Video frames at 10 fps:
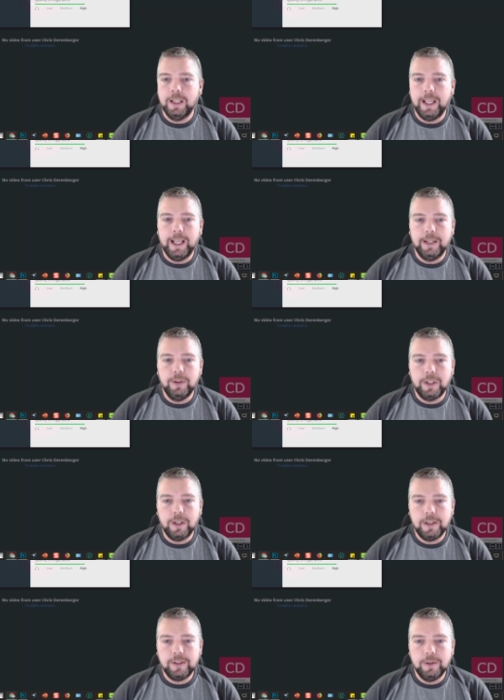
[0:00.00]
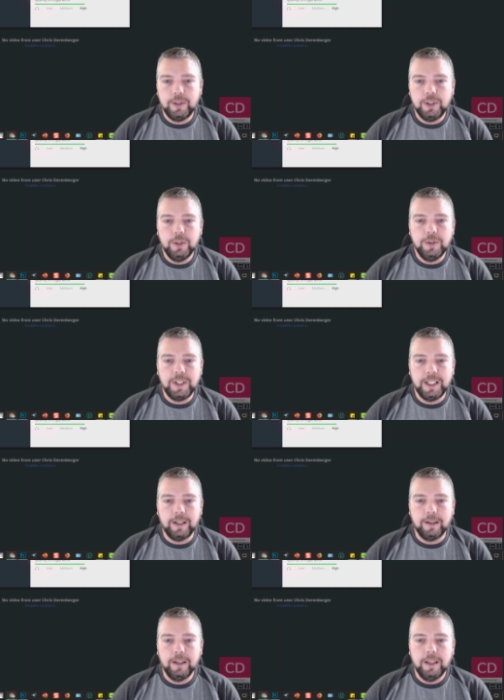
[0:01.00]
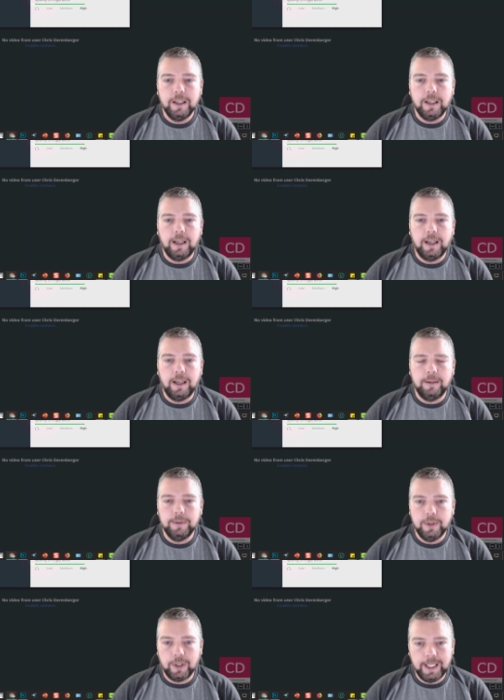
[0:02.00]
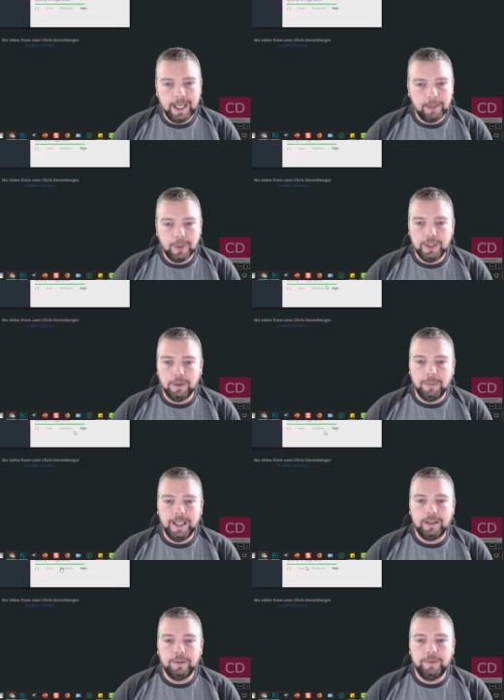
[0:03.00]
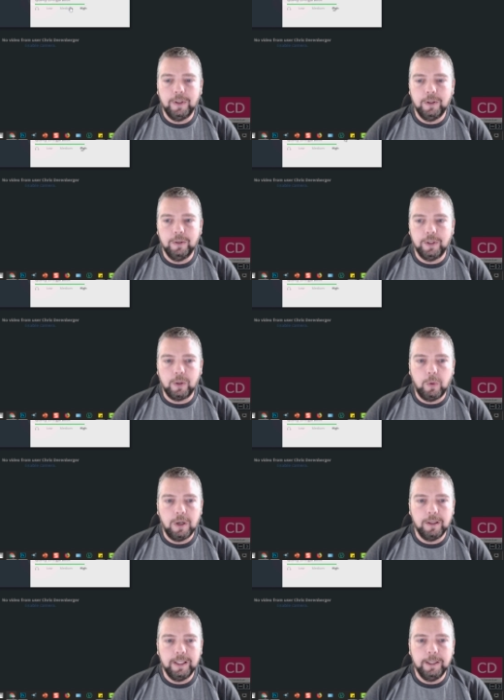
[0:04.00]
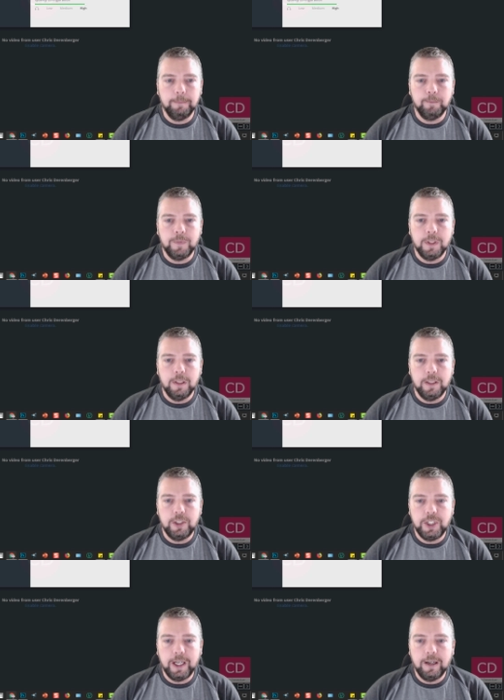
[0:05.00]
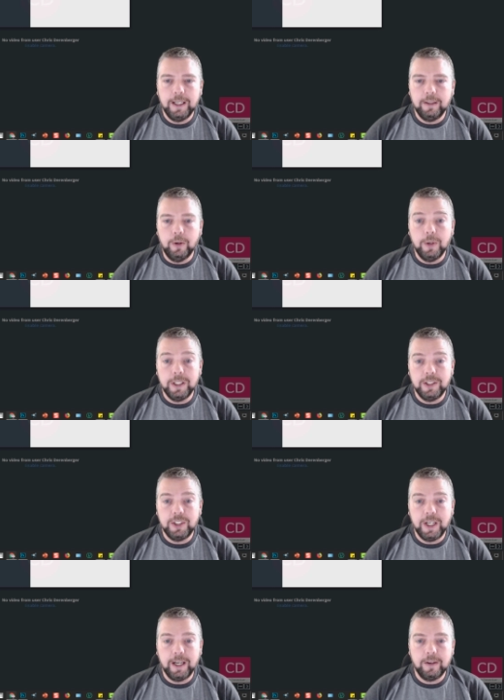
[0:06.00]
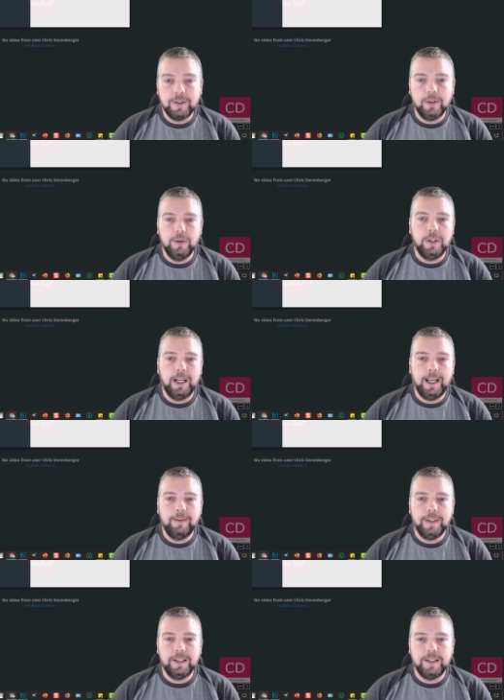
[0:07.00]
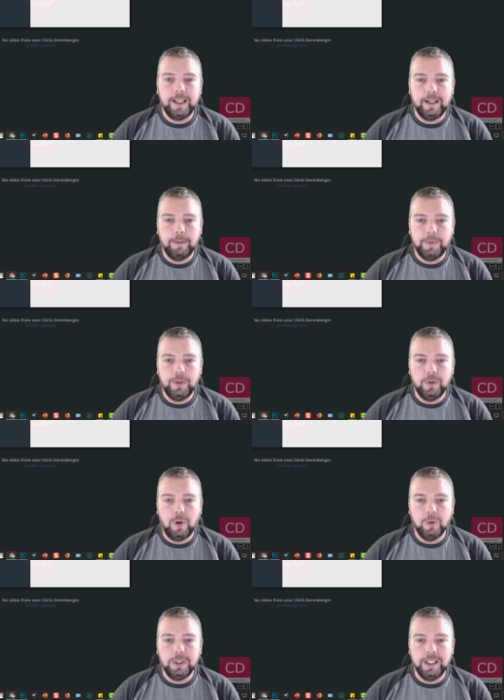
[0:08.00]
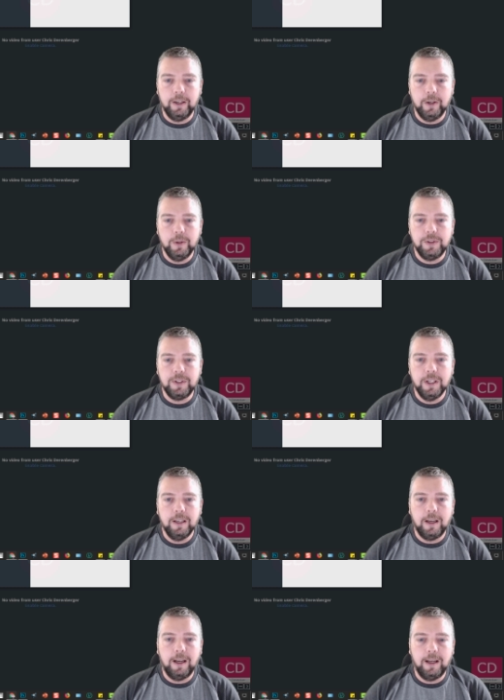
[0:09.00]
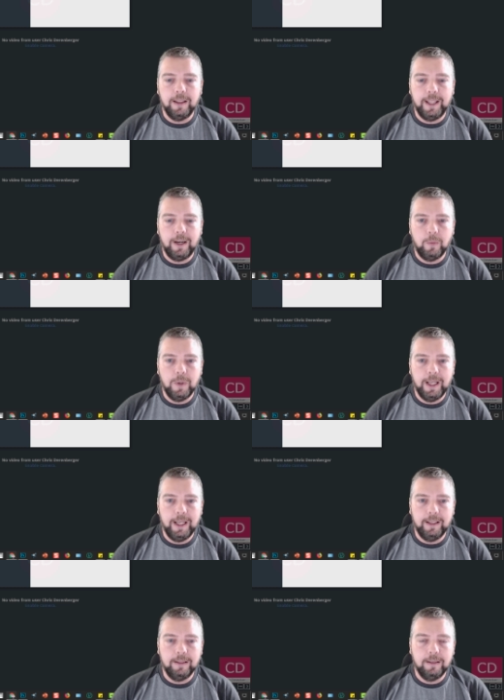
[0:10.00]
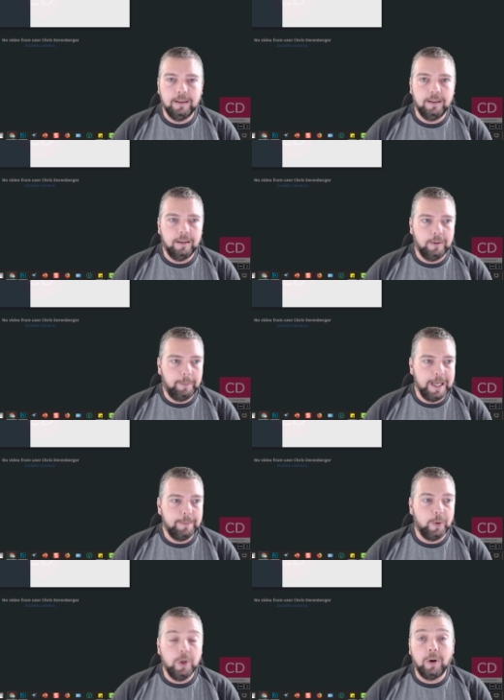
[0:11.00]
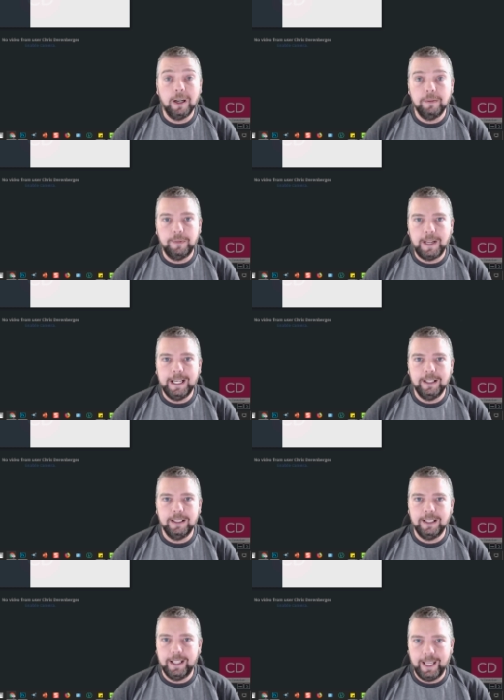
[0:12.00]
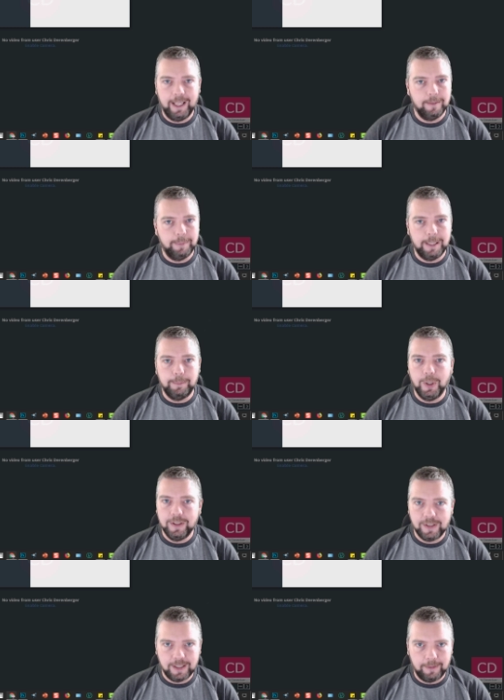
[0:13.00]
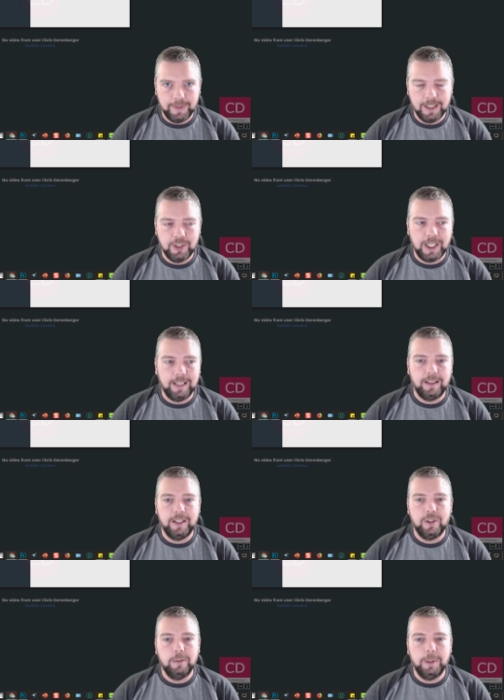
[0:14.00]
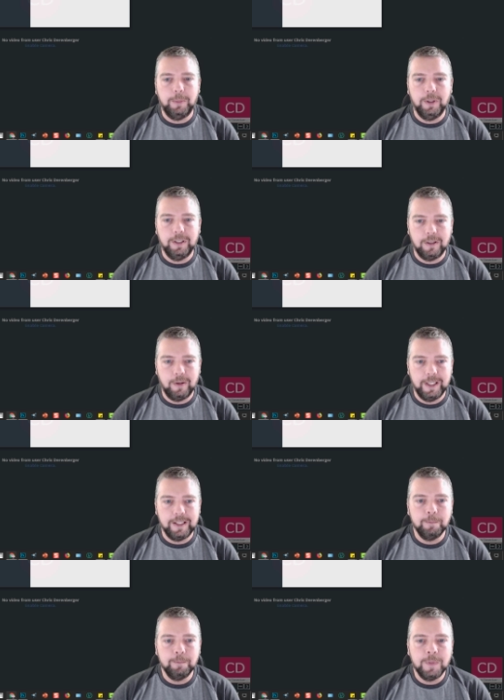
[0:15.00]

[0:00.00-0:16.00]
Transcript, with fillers: and you can also choose here your camera, your microphone, the quality, sharing, who can share. So you can have this set up to only host, that way the people who are invited can't be putting stuff in the chat that they shouldn't be putting and all this,